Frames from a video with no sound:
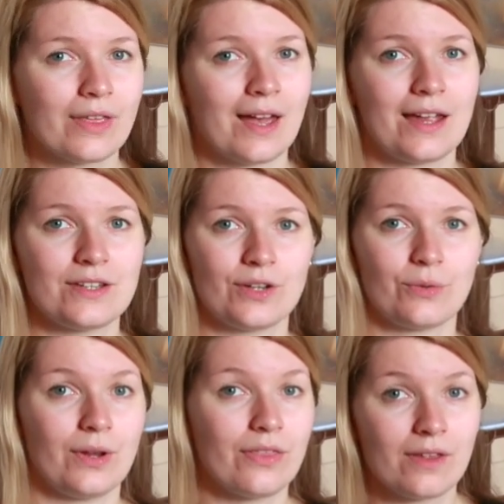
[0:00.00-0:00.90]
kind
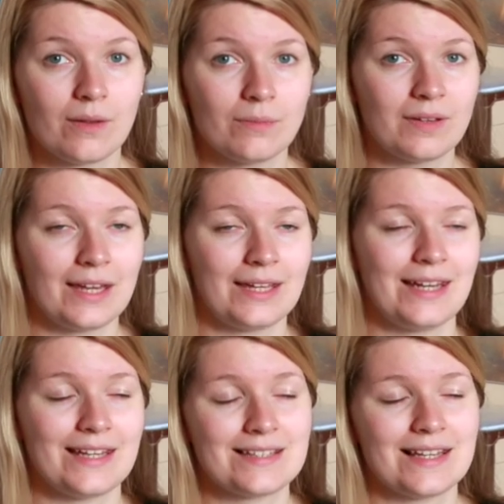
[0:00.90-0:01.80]
of rhythm in
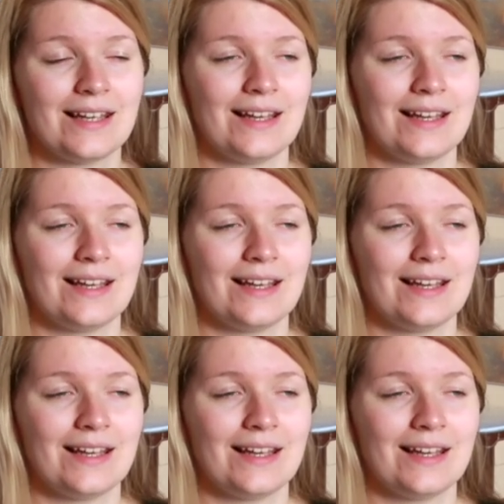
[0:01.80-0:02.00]
it.